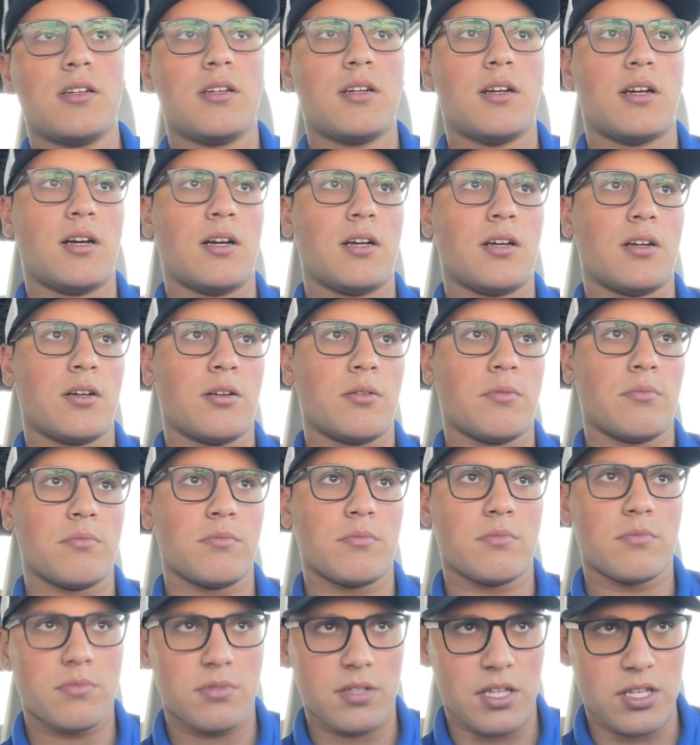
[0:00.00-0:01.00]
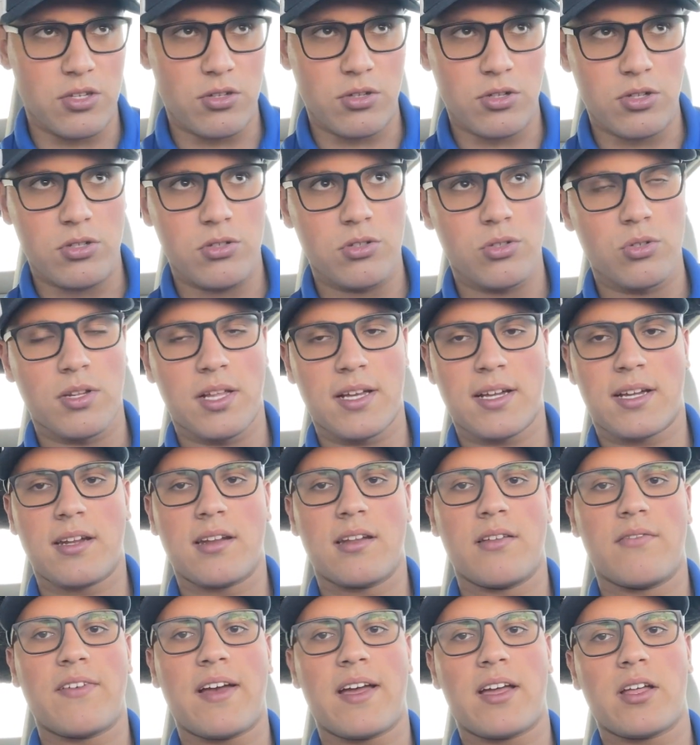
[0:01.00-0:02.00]
Then you do an
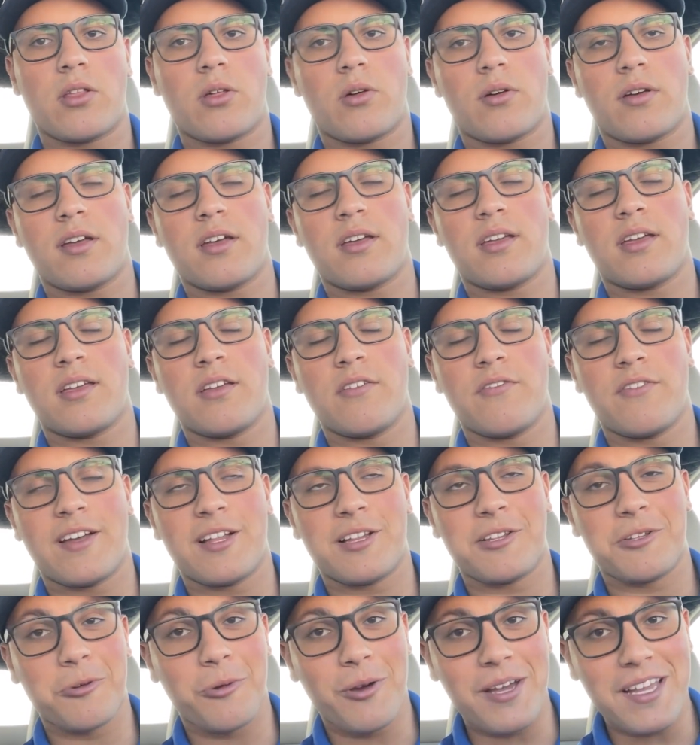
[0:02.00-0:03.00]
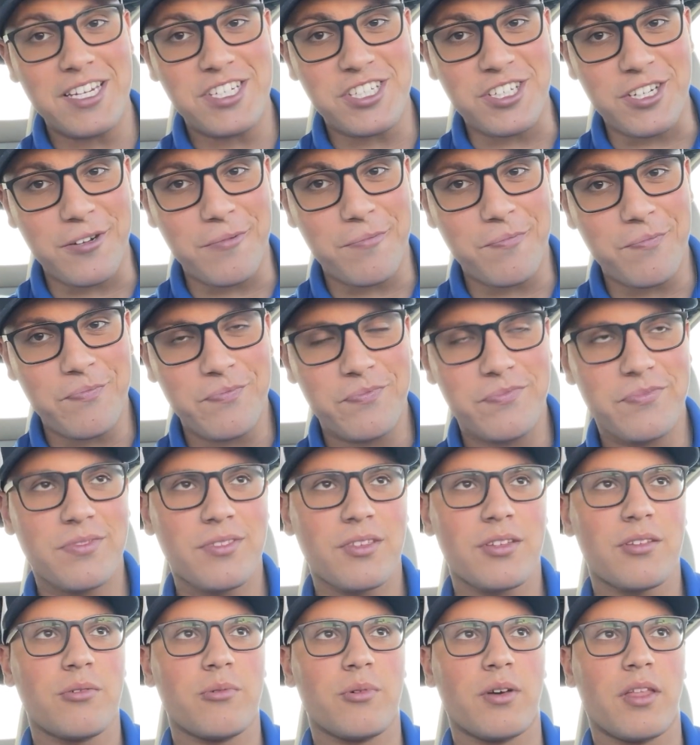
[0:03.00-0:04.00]
evaluation
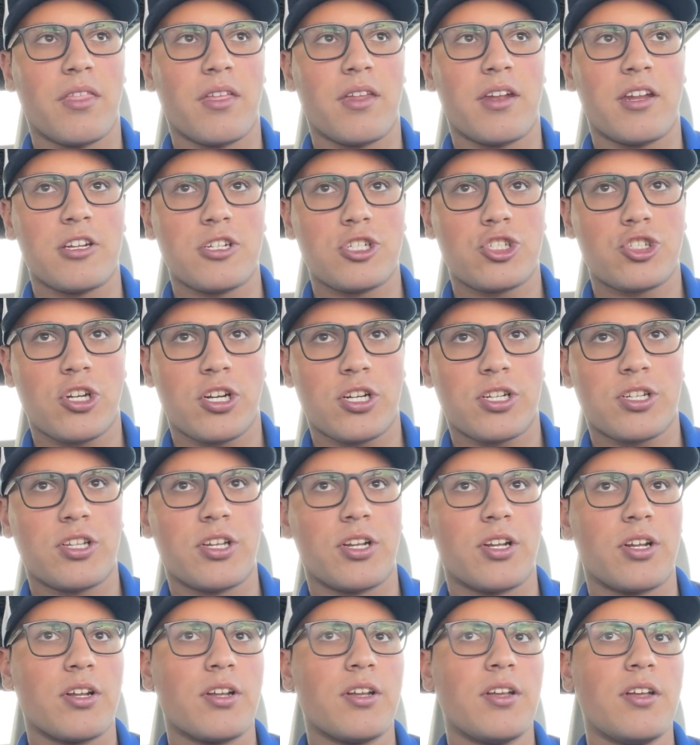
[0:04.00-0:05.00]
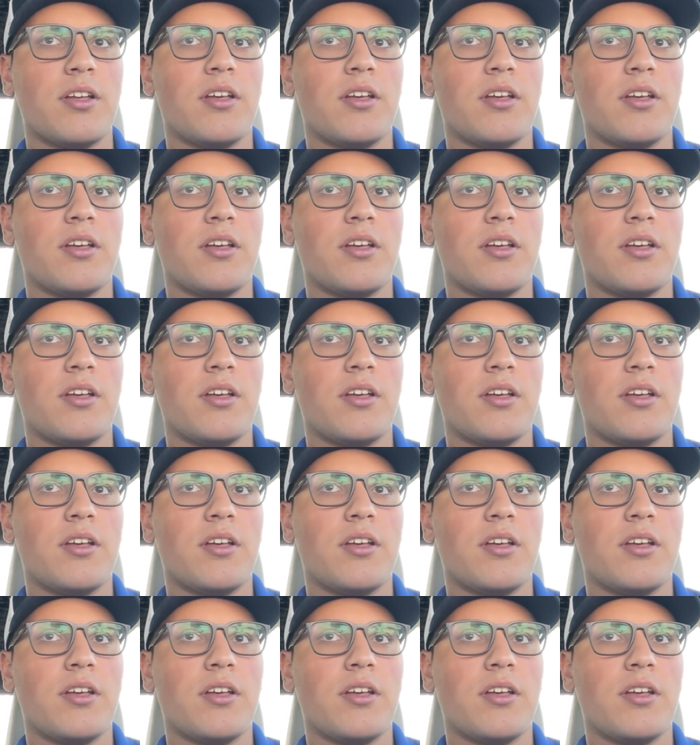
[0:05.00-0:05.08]
with an instructor.